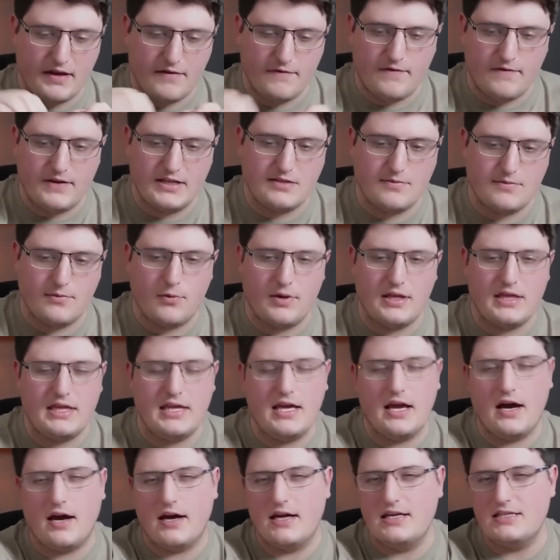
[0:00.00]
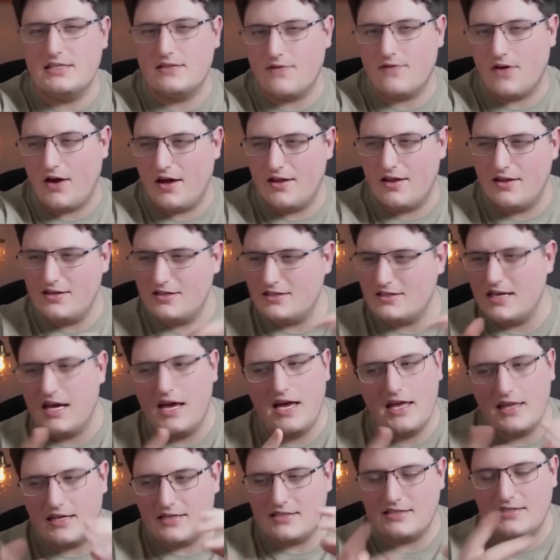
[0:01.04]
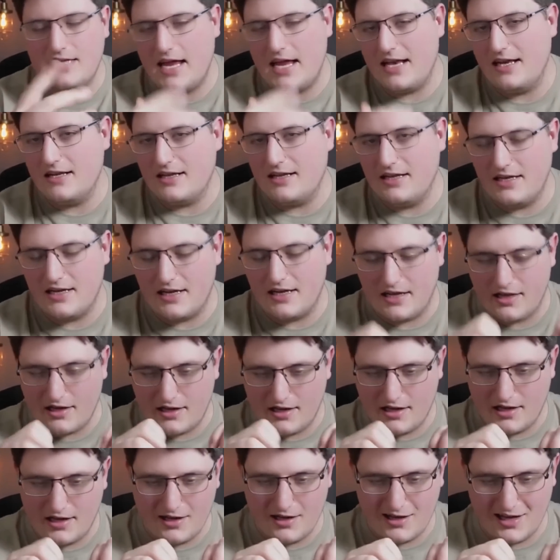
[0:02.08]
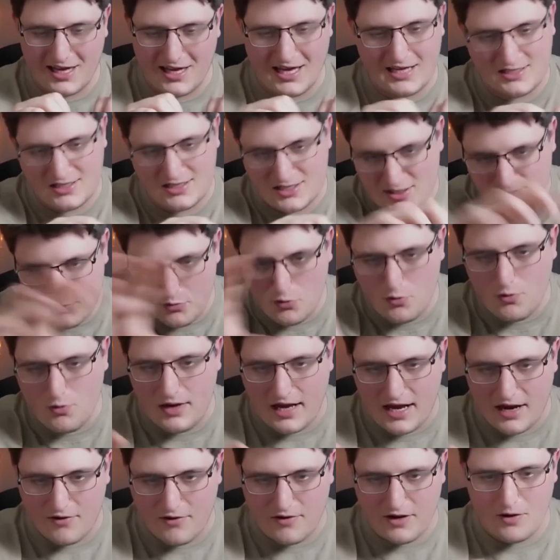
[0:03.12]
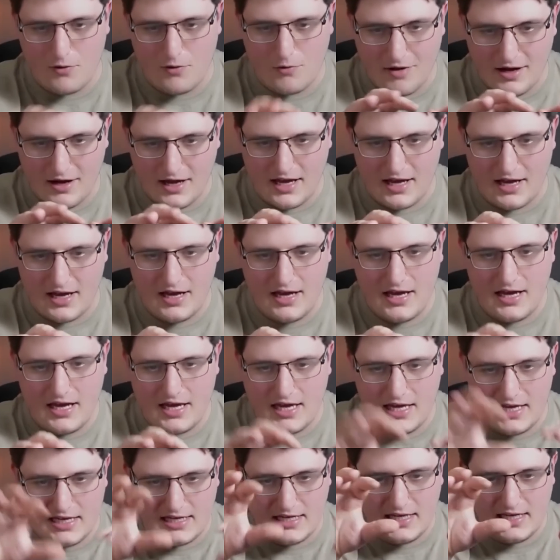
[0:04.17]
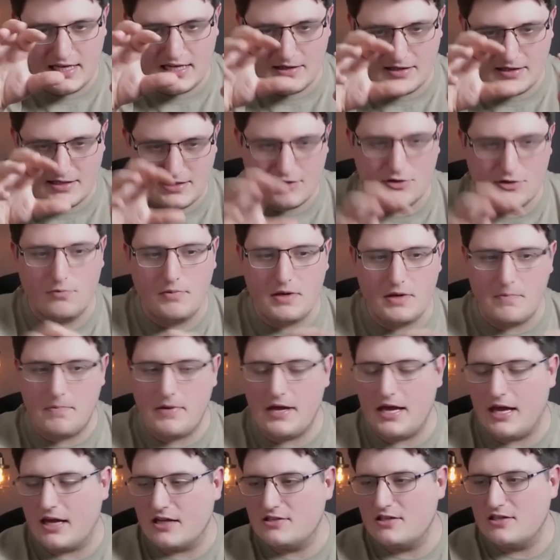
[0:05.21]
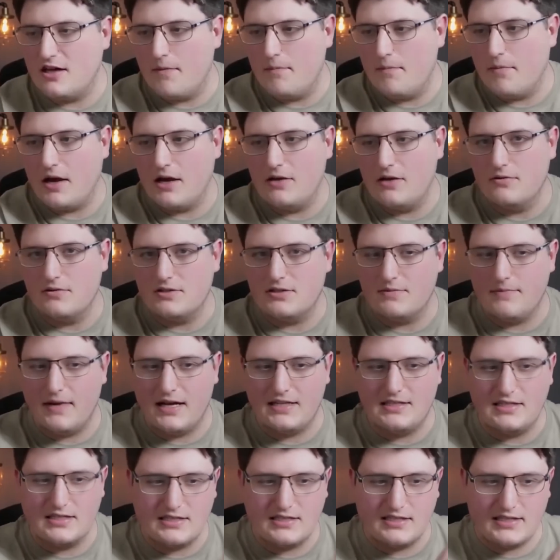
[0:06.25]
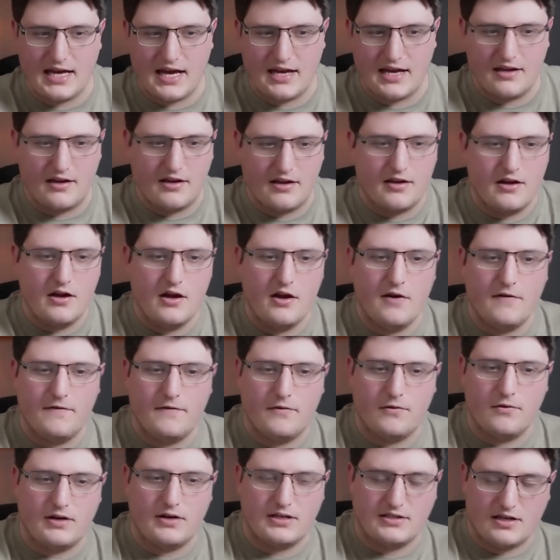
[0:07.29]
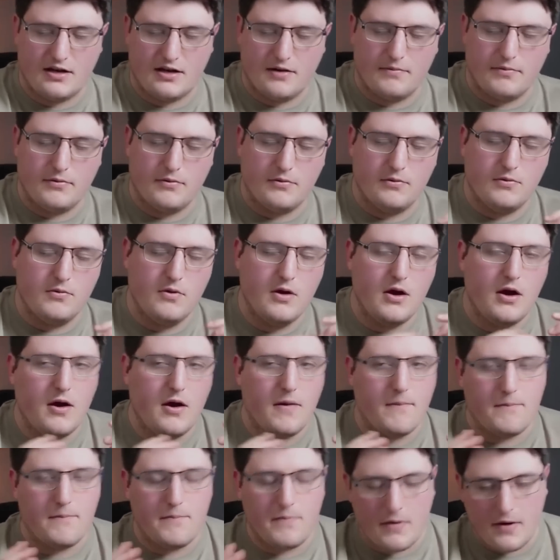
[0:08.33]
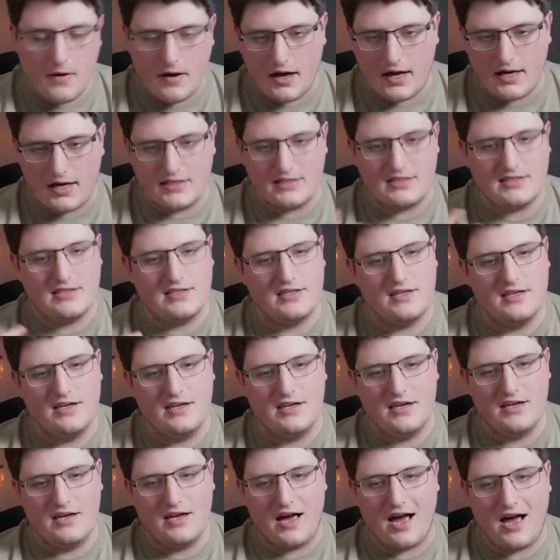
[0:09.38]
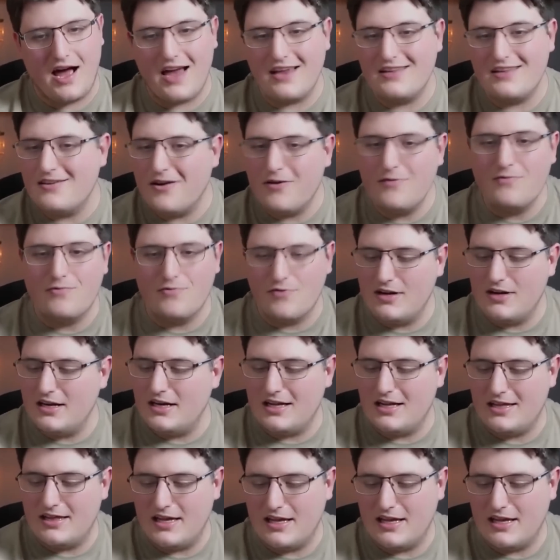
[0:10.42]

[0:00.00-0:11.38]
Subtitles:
invisible in the eyes of others. There's technically a small area where he can still be picked up by an automatic scanner, for example. But I don't really